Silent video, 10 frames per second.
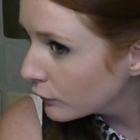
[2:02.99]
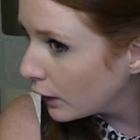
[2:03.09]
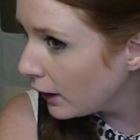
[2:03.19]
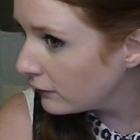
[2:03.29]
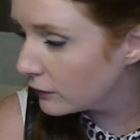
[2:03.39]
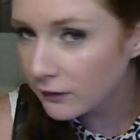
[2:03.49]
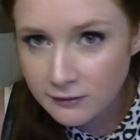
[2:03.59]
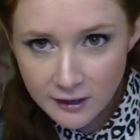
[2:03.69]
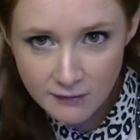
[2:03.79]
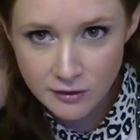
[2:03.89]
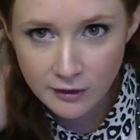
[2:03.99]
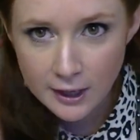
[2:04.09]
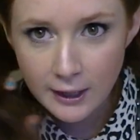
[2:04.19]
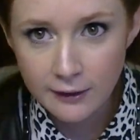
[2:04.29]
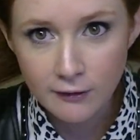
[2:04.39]
And as you can see, I've just
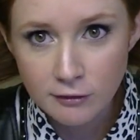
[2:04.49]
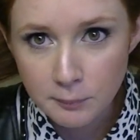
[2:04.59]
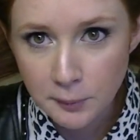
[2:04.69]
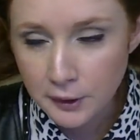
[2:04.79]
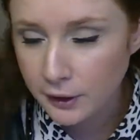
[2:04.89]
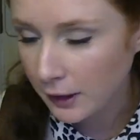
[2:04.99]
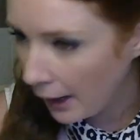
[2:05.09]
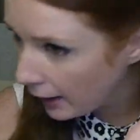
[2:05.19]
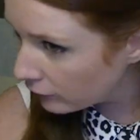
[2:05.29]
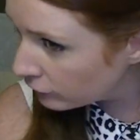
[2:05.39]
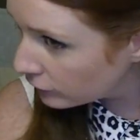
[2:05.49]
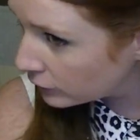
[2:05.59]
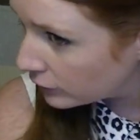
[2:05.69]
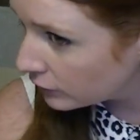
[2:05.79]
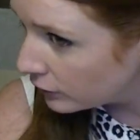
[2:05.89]
kind of like split it in half.
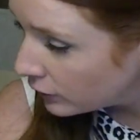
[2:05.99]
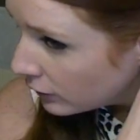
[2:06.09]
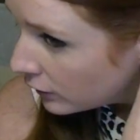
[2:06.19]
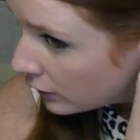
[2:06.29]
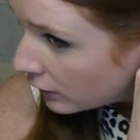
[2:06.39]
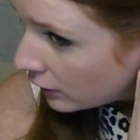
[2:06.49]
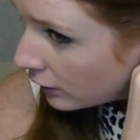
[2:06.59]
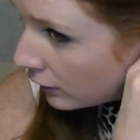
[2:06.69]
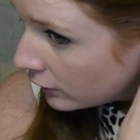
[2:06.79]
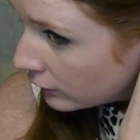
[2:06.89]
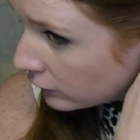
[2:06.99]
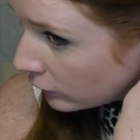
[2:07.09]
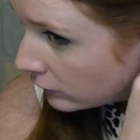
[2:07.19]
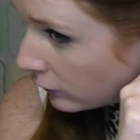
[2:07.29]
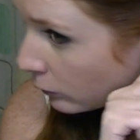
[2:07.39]

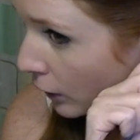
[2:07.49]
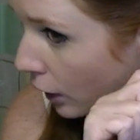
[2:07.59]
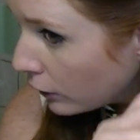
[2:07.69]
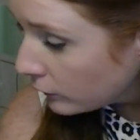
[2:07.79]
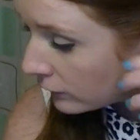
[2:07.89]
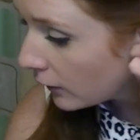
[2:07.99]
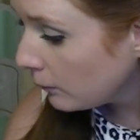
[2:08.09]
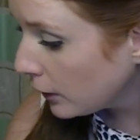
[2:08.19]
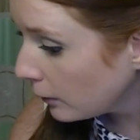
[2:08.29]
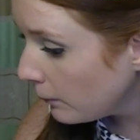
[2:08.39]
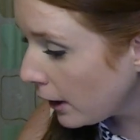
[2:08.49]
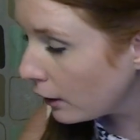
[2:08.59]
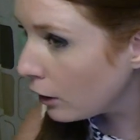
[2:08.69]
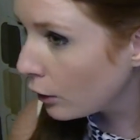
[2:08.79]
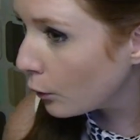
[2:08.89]
So since we are using a bigger
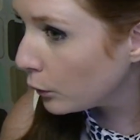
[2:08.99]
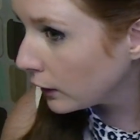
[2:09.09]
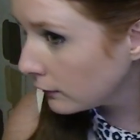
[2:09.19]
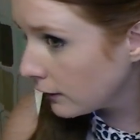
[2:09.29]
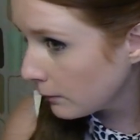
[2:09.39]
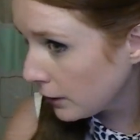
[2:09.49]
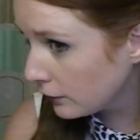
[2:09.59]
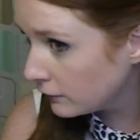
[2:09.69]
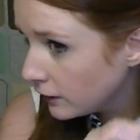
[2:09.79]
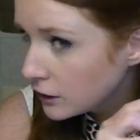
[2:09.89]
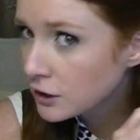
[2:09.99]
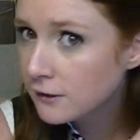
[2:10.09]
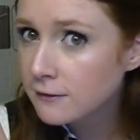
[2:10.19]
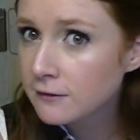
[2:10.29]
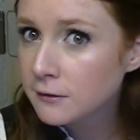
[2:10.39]
barrel, we can take bigger
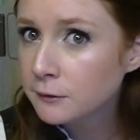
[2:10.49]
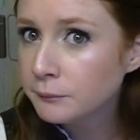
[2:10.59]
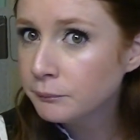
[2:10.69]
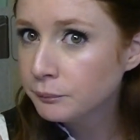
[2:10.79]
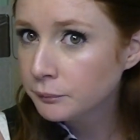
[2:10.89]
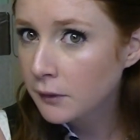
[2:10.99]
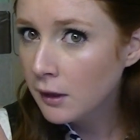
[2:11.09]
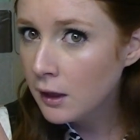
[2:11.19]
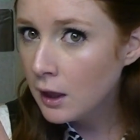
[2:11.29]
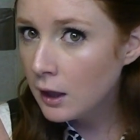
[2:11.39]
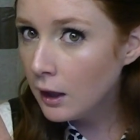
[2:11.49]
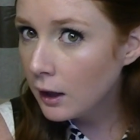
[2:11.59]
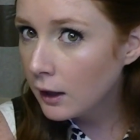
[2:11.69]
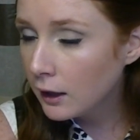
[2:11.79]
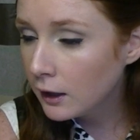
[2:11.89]
sections.
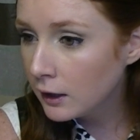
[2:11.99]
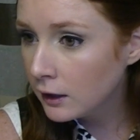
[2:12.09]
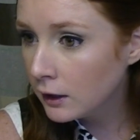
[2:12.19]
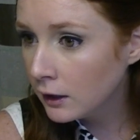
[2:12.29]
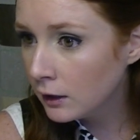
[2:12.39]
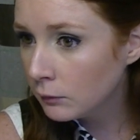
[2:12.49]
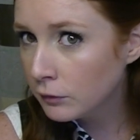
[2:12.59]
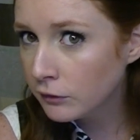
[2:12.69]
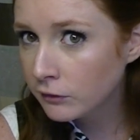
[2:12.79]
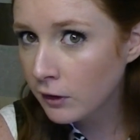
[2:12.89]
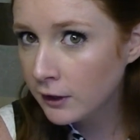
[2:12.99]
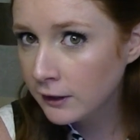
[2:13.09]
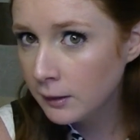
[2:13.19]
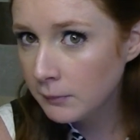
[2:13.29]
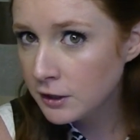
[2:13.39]
And we're just starting
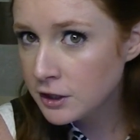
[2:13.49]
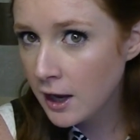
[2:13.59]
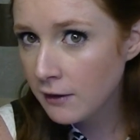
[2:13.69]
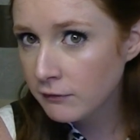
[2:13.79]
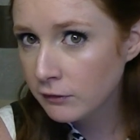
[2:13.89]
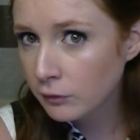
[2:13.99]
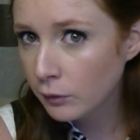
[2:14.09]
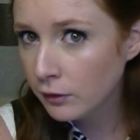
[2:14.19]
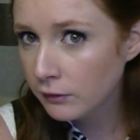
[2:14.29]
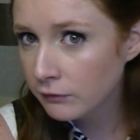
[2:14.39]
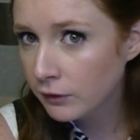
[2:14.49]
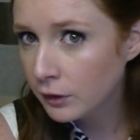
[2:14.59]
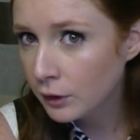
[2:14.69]
in the mid shaft and sort of